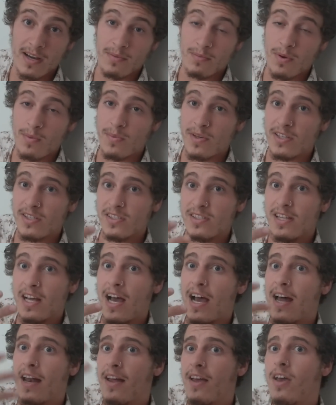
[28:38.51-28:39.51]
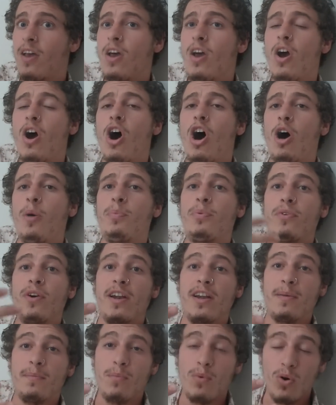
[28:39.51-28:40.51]
And when we start
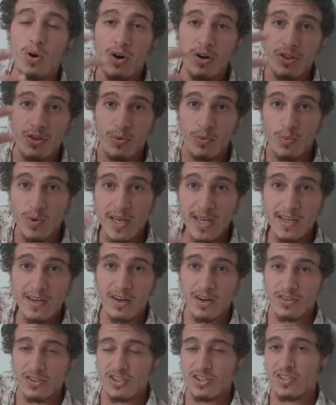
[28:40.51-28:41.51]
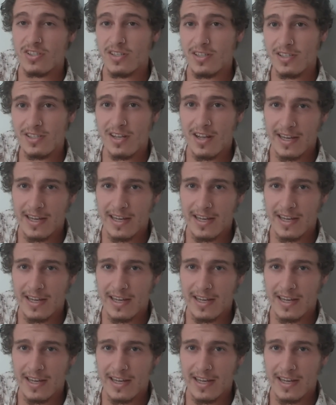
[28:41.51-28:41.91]
operating more on the we consciousness,